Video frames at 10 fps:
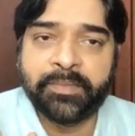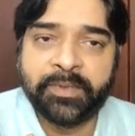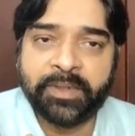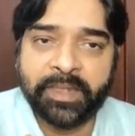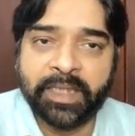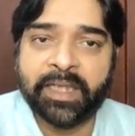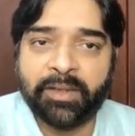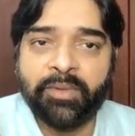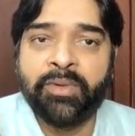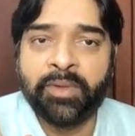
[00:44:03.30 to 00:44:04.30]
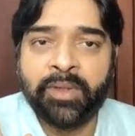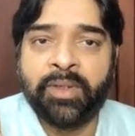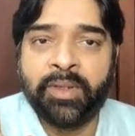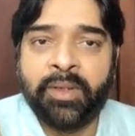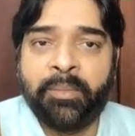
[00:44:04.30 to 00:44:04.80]
Yes or no?
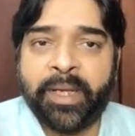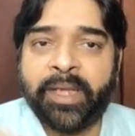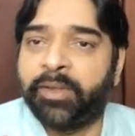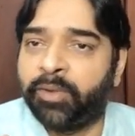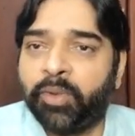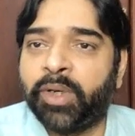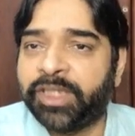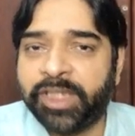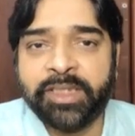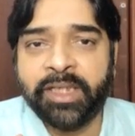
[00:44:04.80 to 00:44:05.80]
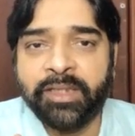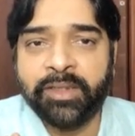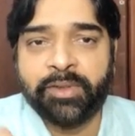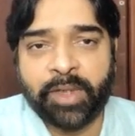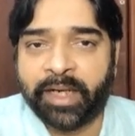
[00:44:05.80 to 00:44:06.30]
Wait, no restriction.
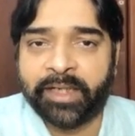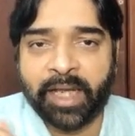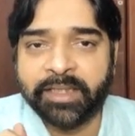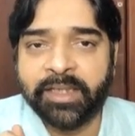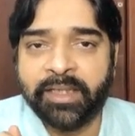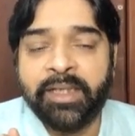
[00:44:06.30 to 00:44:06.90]
The direct answer.